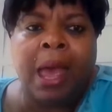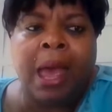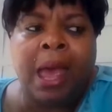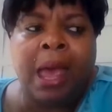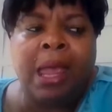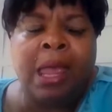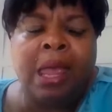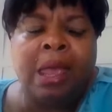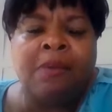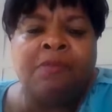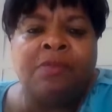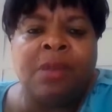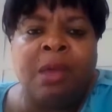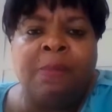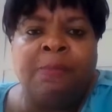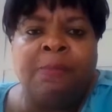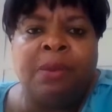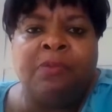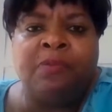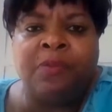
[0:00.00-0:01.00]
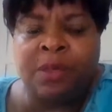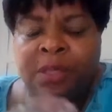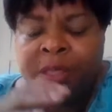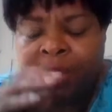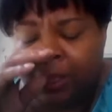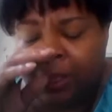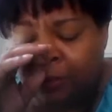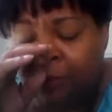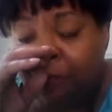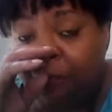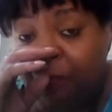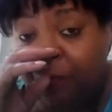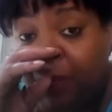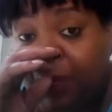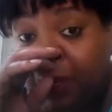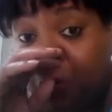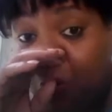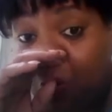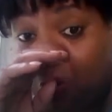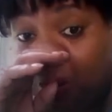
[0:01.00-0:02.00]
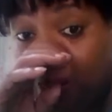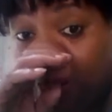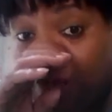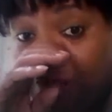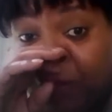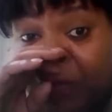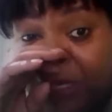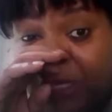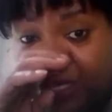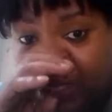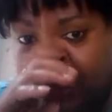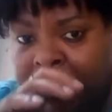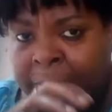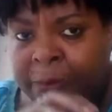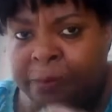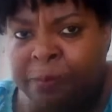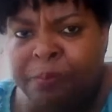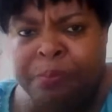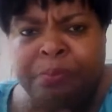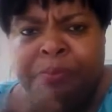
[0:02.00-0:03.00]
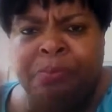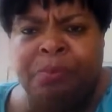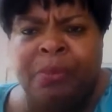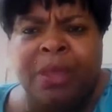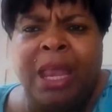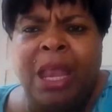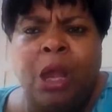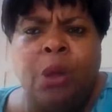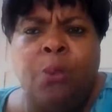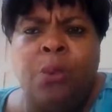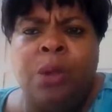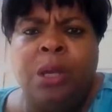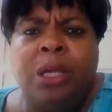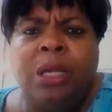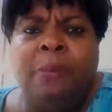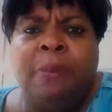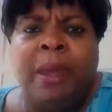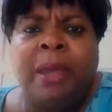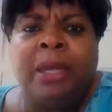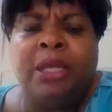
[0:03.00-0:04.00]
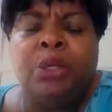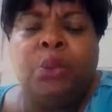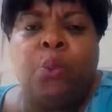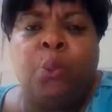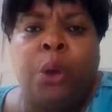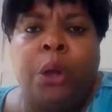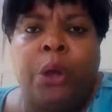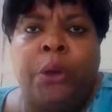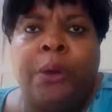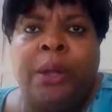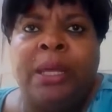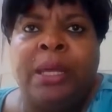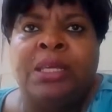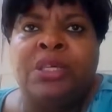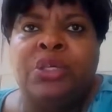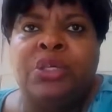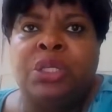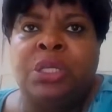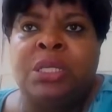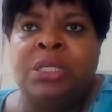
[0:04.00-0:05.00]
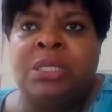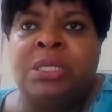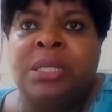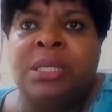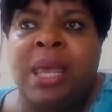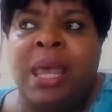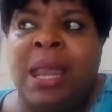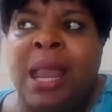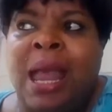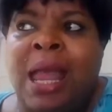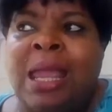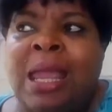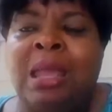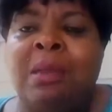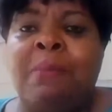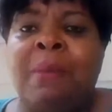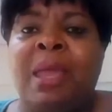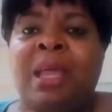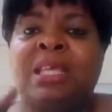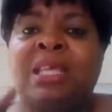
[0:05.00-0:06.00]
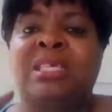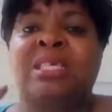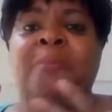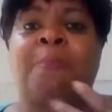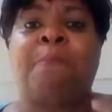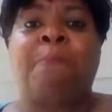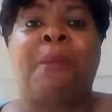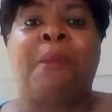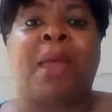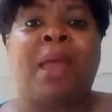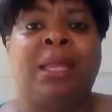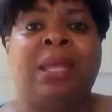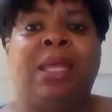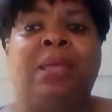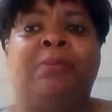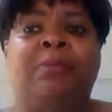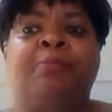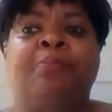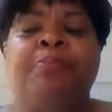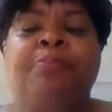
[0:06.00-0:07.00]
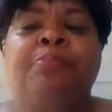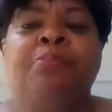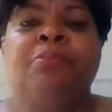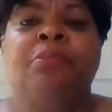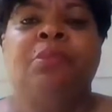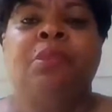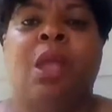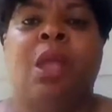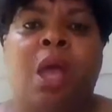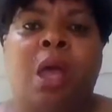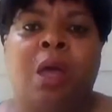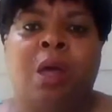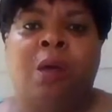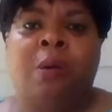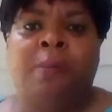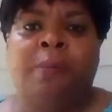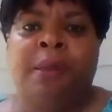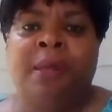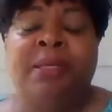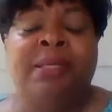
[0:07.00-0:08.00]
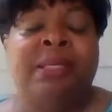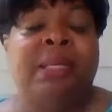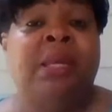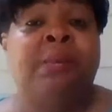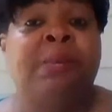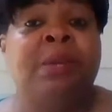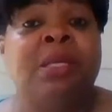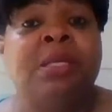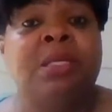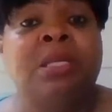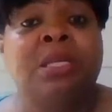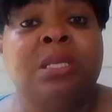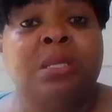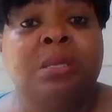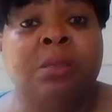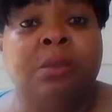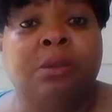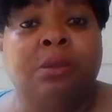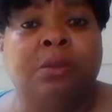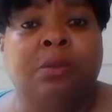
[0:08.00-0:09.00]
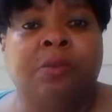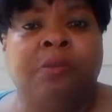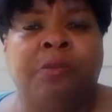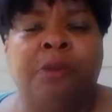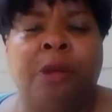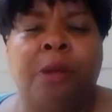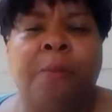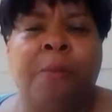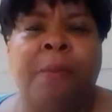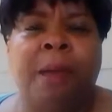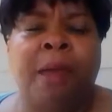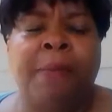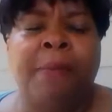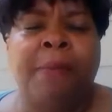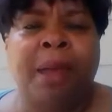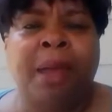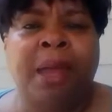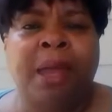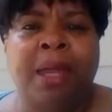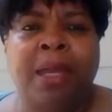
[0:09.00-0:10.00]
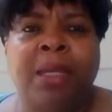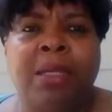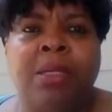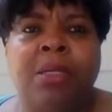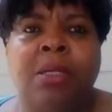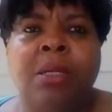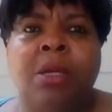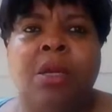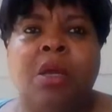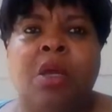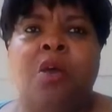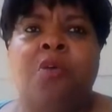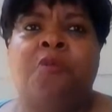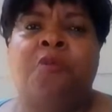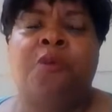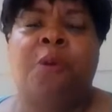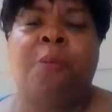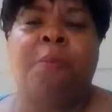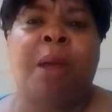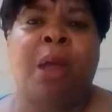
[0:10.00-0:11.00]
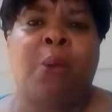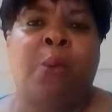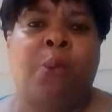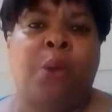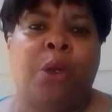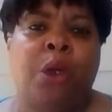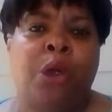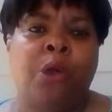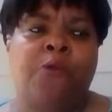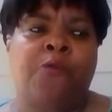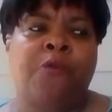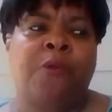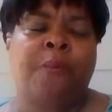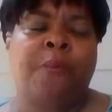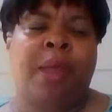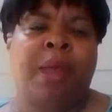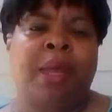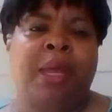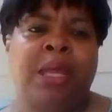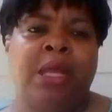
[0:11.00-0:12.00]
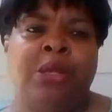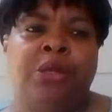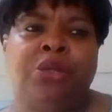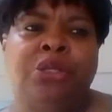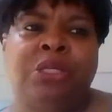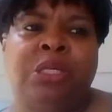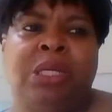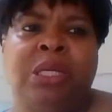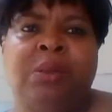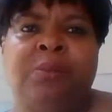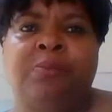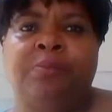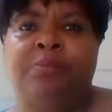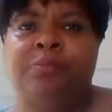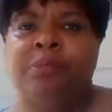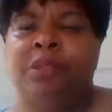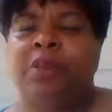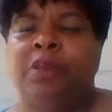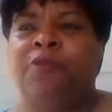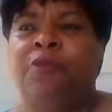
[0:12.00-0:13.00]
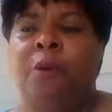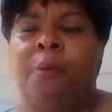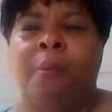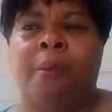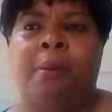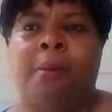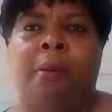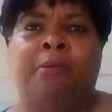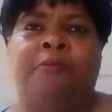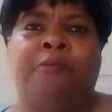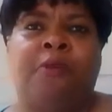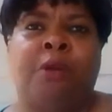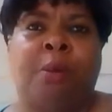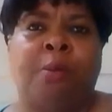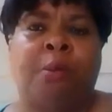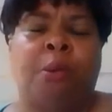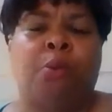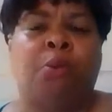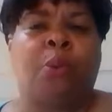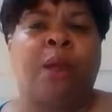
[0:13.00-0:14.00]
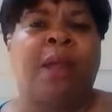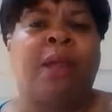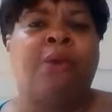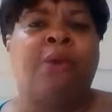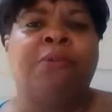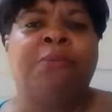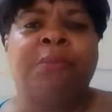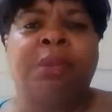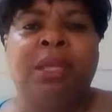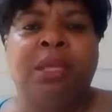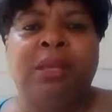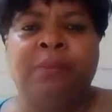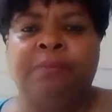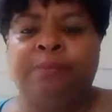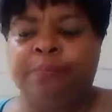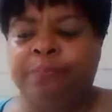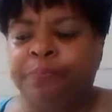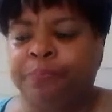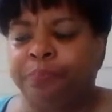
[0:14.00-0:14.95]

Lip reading: I have not been feeling well physically. And I don't want anybody to worry. It's just that I am expelling demons from my mind, from my world, from my energy, from around me.